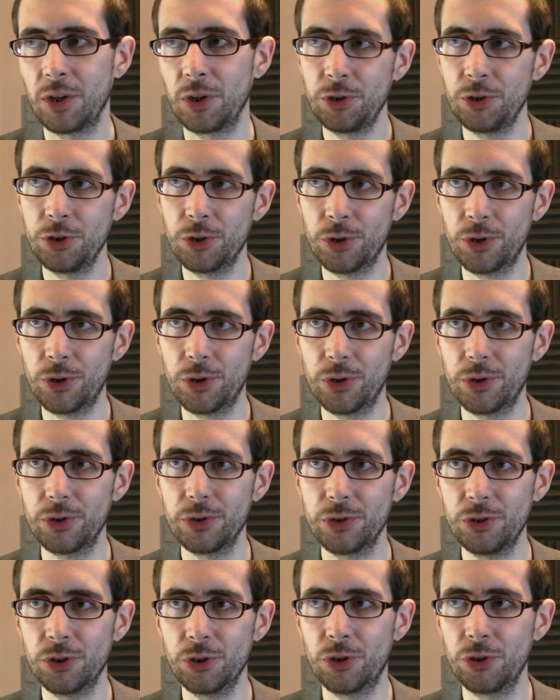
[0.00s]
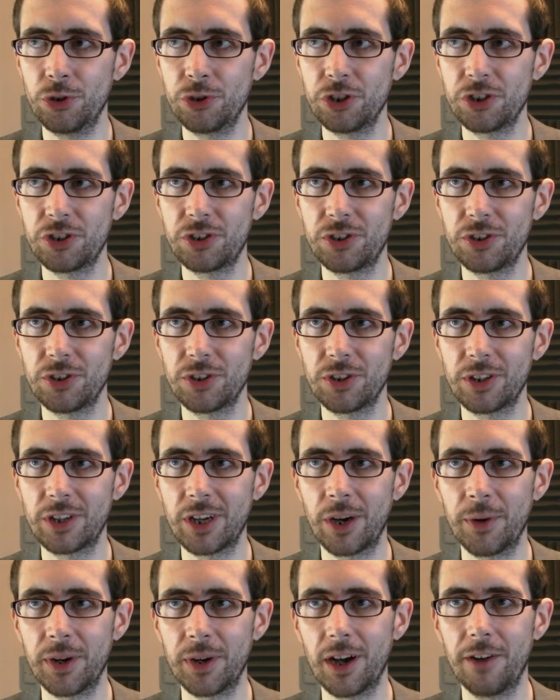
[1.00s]
You're you're just
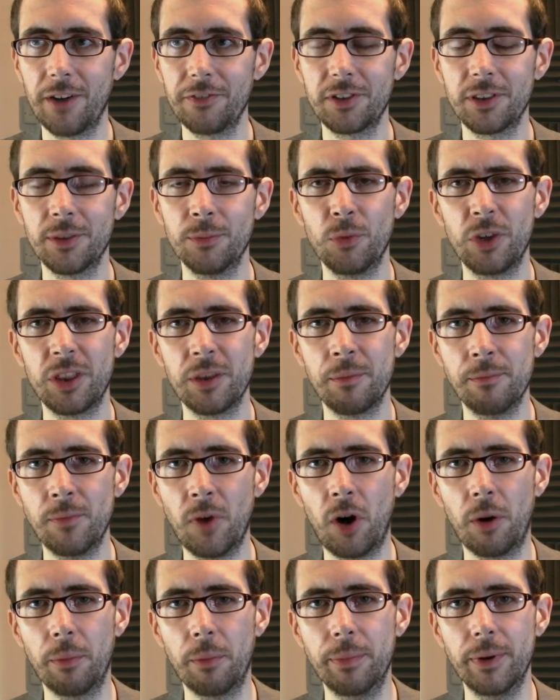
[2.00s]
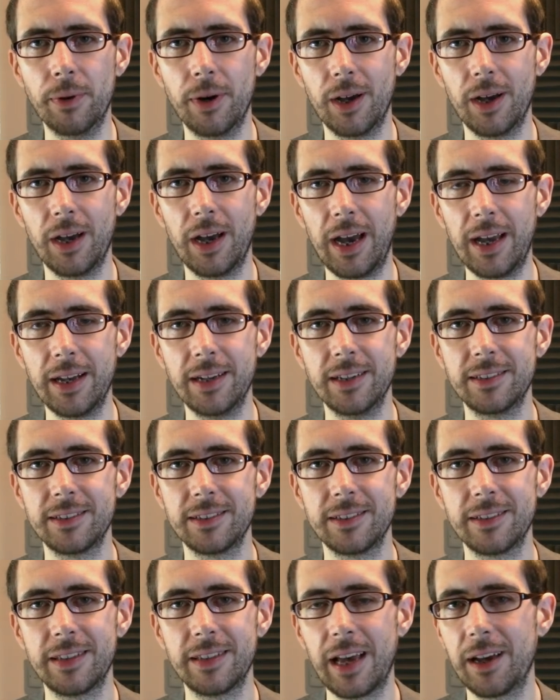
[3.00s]
going after them with a mob, and
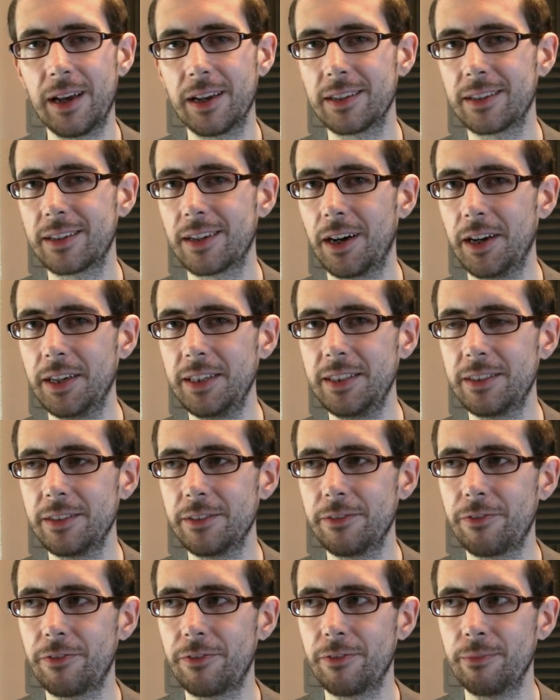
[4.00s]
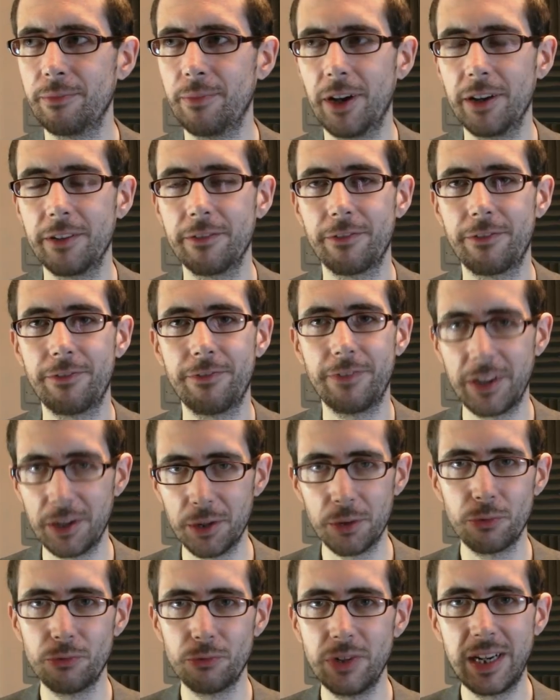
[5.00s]
that kind of might
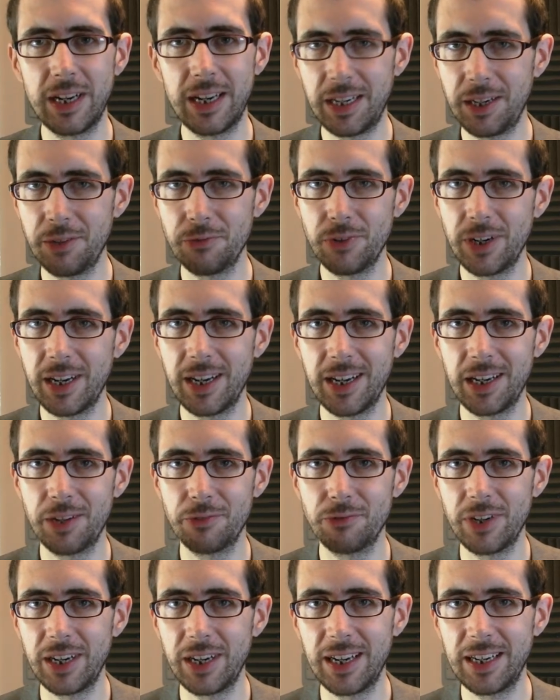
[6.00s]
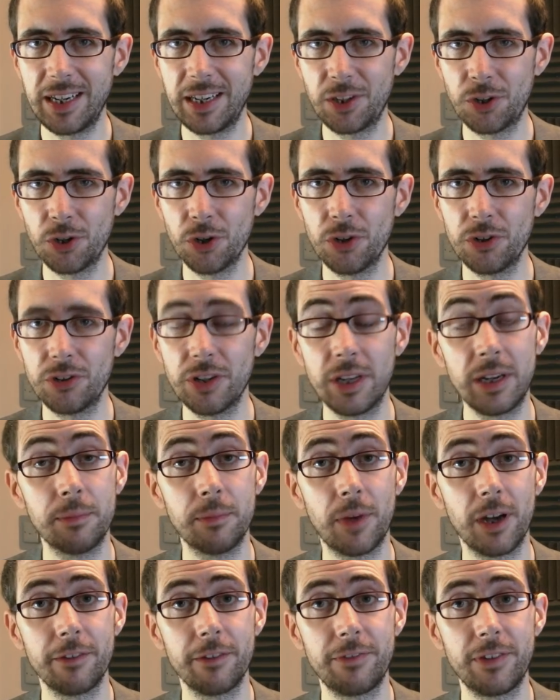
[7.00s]
feel really, really, really good, and it
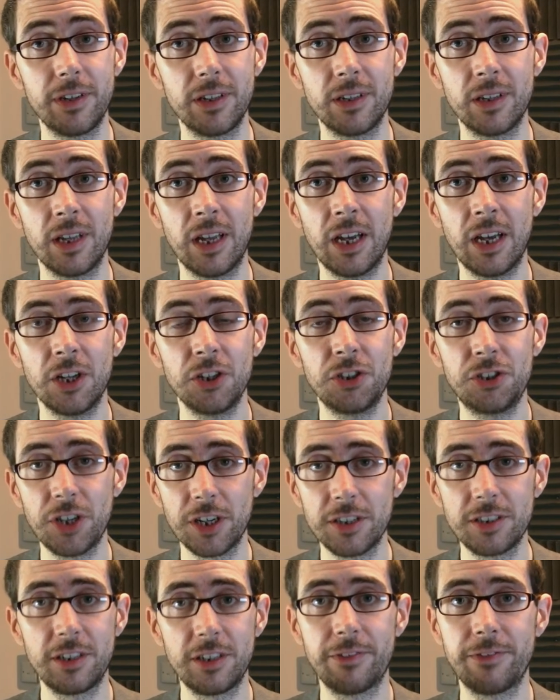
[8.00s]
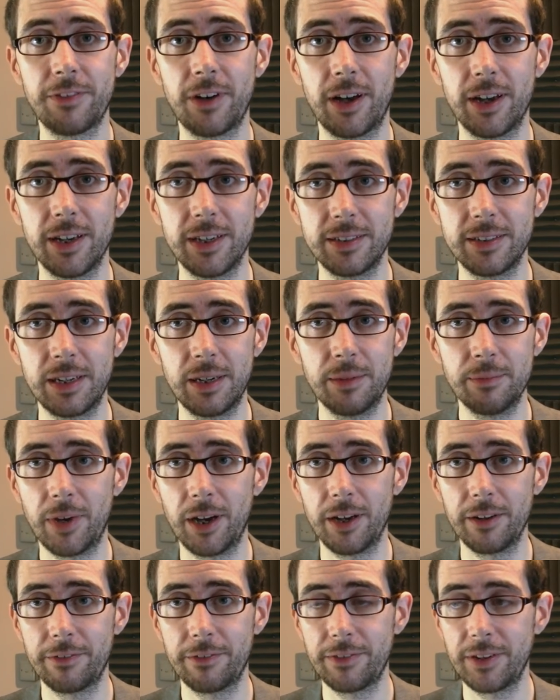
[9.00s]
might feel justified, and it
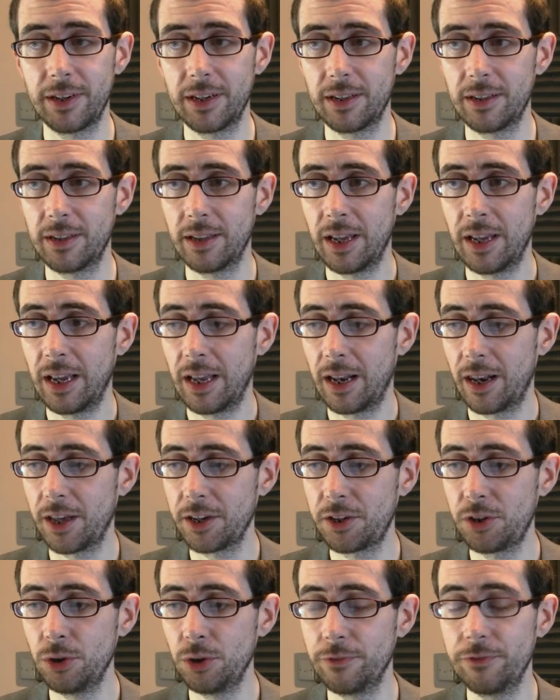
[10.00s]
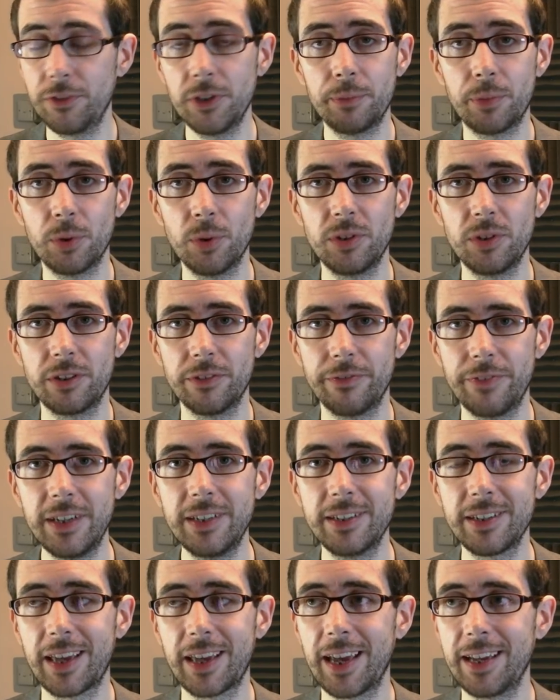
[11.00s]
might feel like your viewpoints are
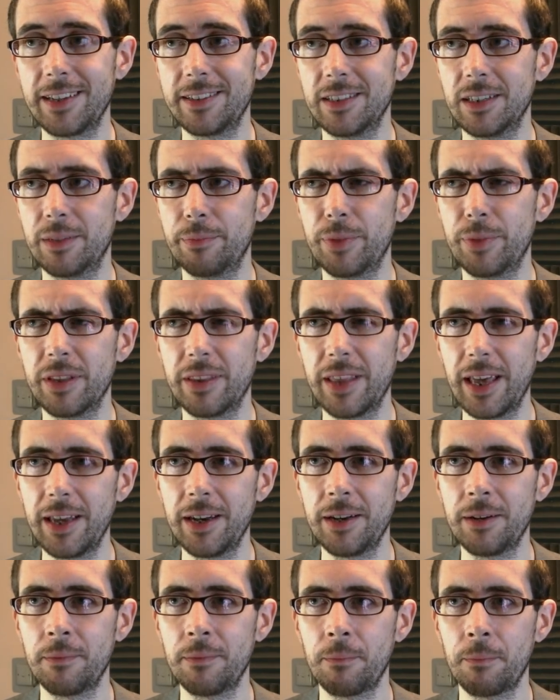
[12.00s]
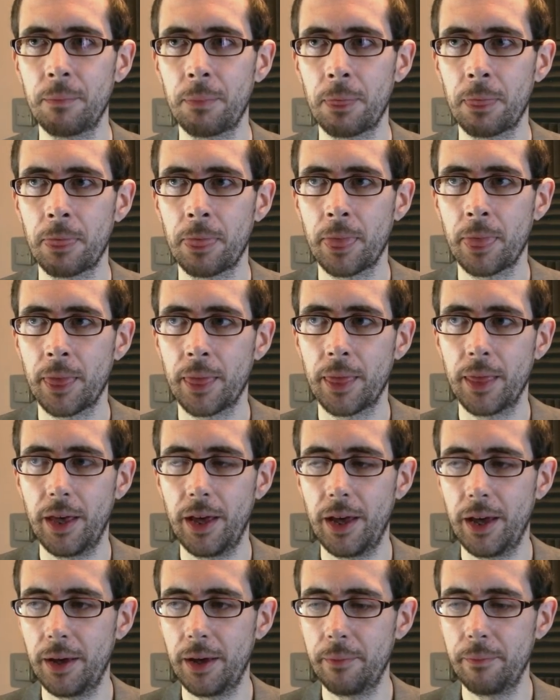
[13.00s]
vindicated. But then,
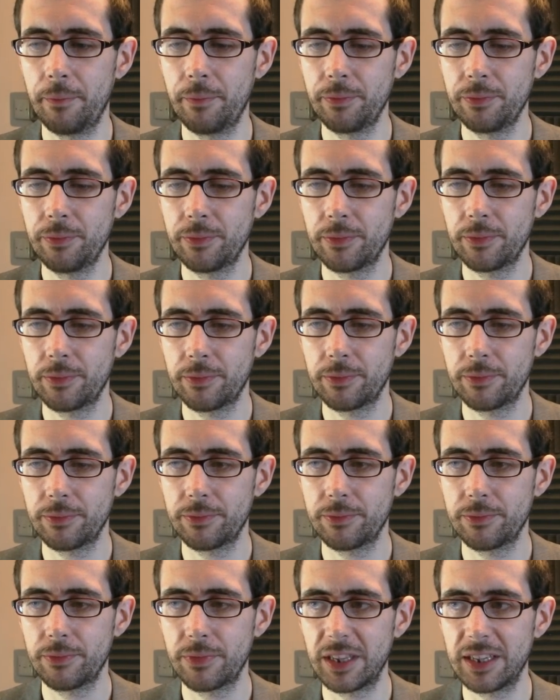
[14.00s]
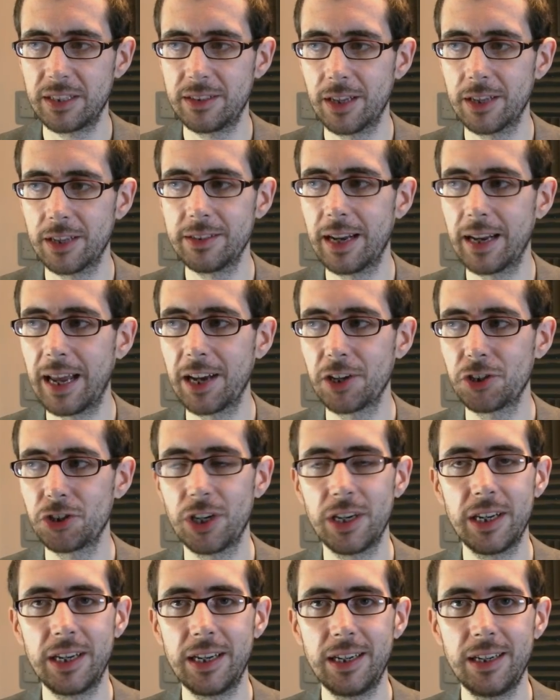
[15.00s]
um, does it
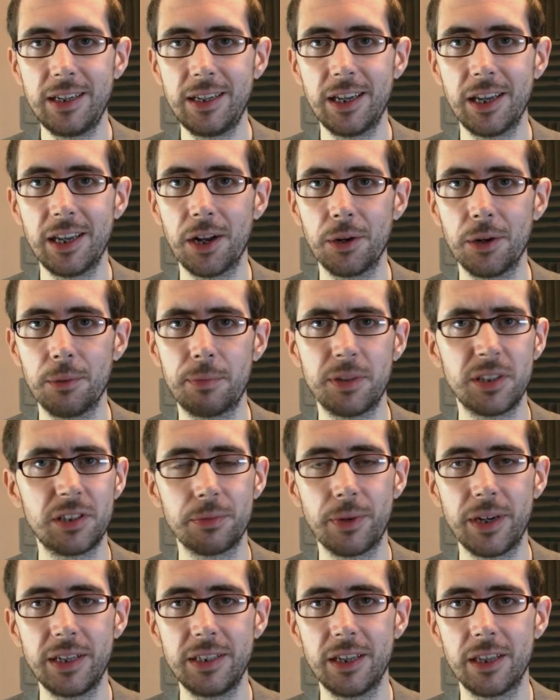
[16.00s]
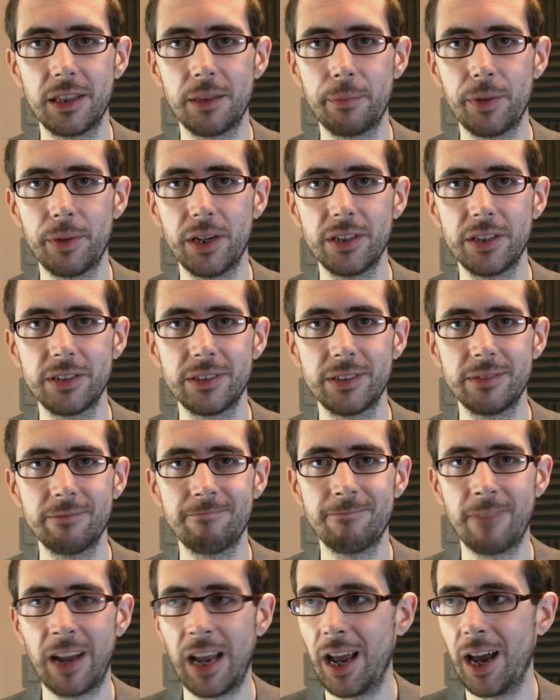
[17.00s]
actually, you know, persuade the other person?
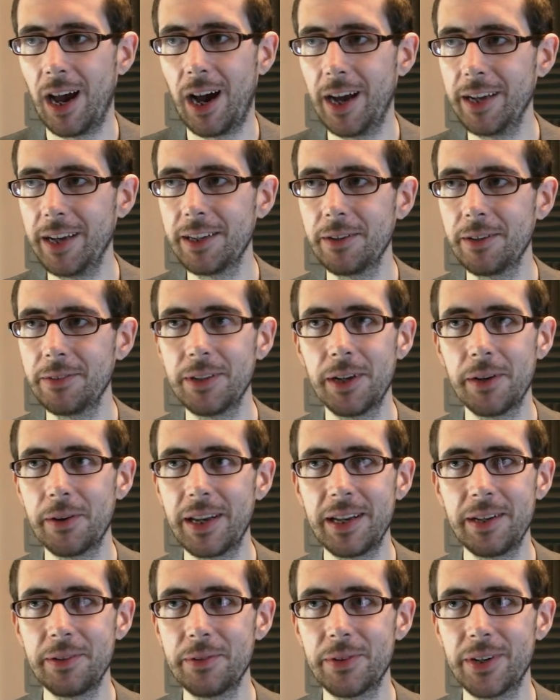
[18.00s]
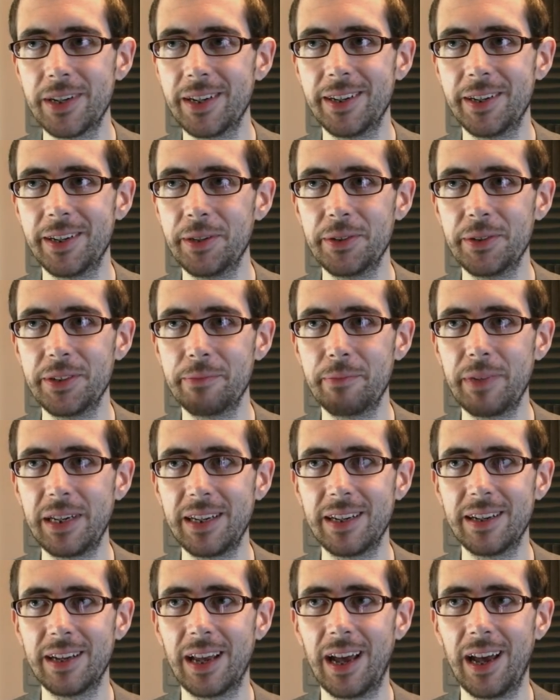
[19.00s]
I don't know anyone who has
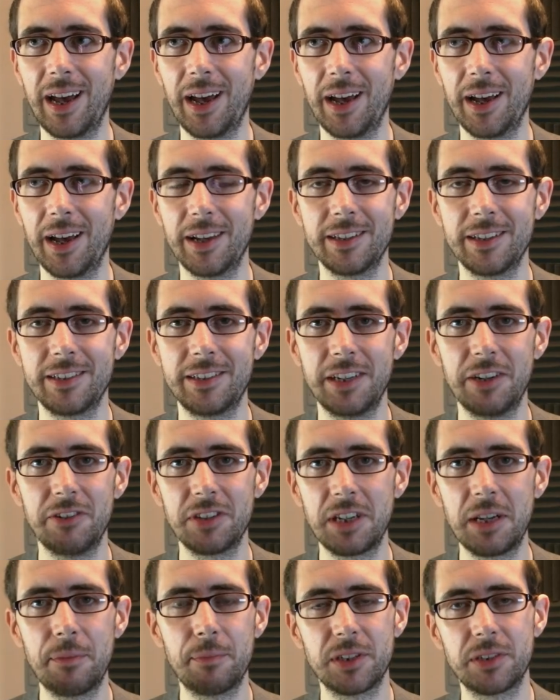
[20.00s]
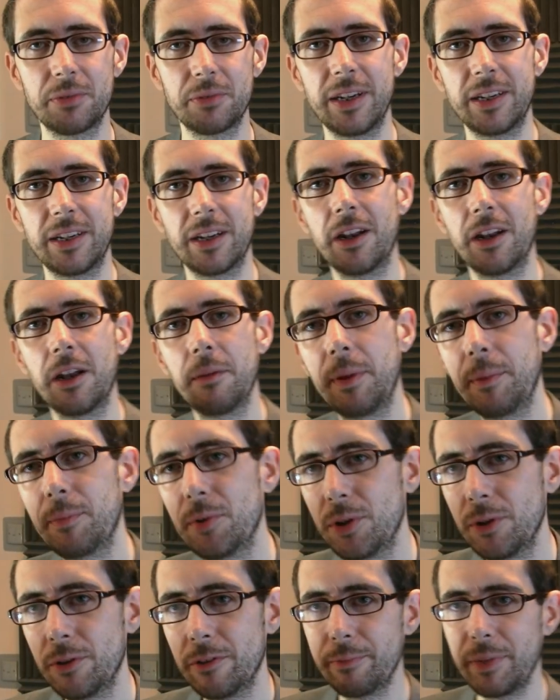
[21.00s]
been uh, seriously persuaded. I know
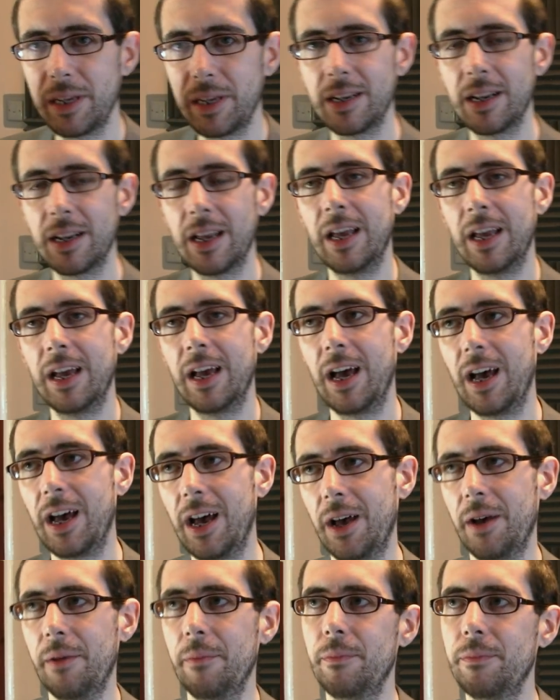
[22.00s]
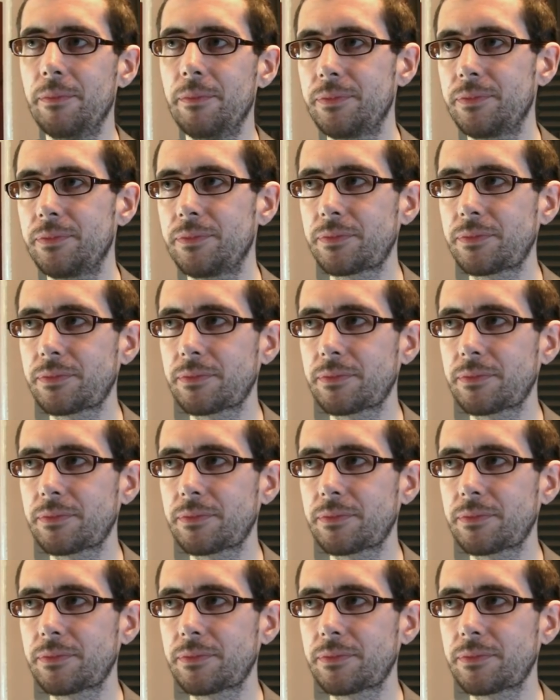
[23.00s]
people who have been um,